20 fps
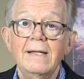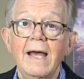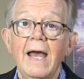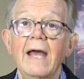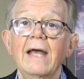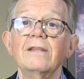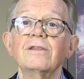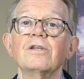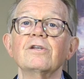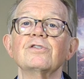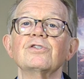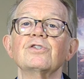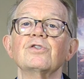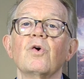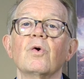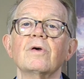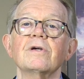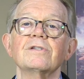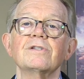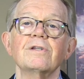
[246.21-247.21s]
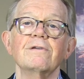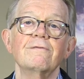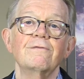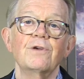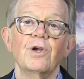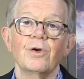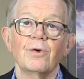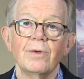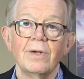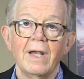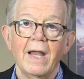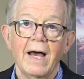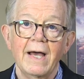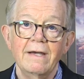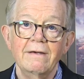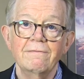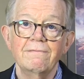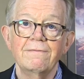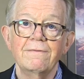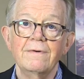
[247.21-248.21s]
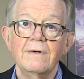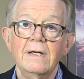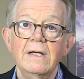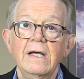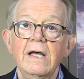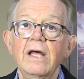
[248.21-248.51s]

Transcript: and the source of your life,